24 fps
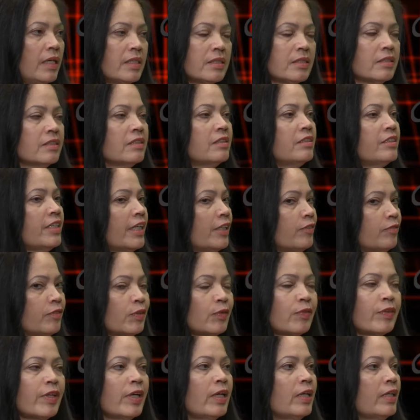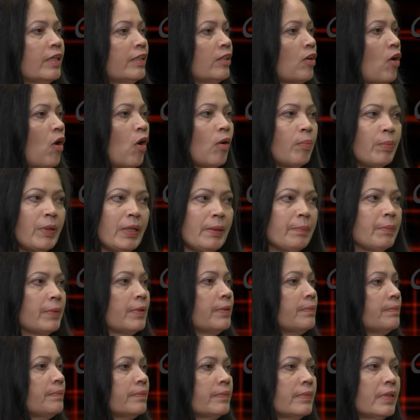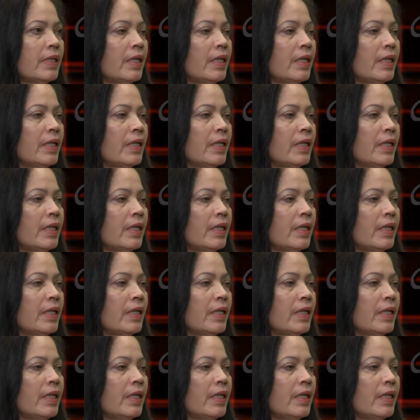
It's a general thing in all people.